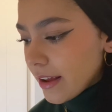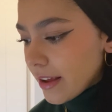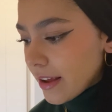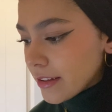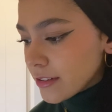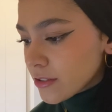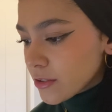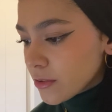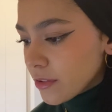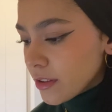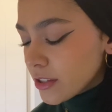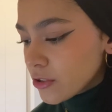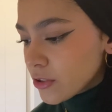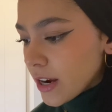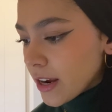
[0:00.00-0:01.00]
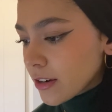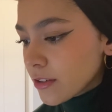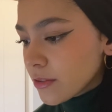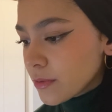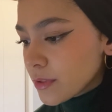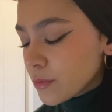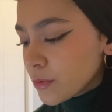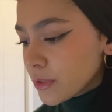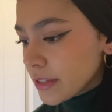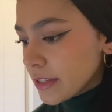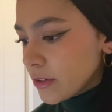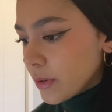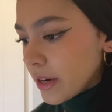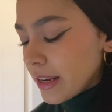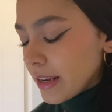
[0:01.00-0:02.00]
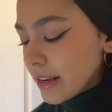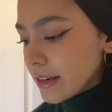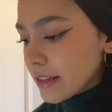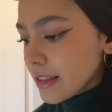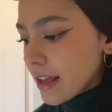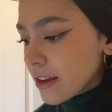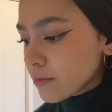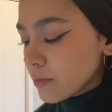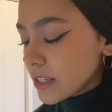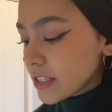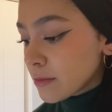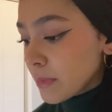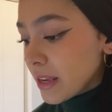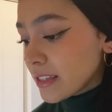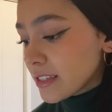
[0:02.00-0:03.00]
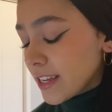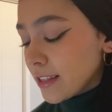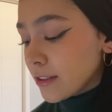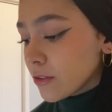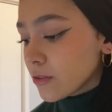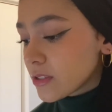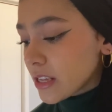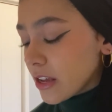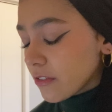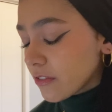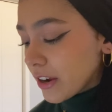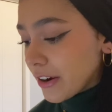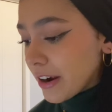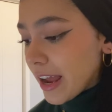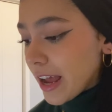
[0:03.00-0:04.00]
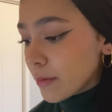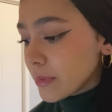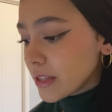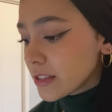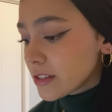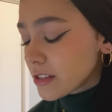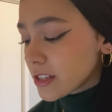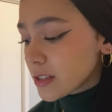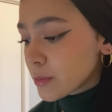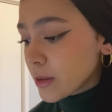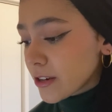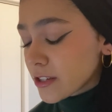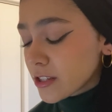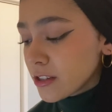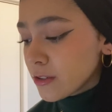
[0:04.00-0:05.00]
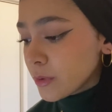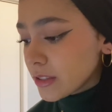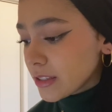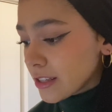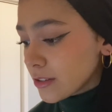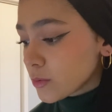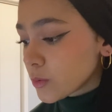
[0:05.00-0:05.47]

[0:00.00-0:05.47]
And so this tracker was really great in allowing me to maintain those self-care habits, especially when things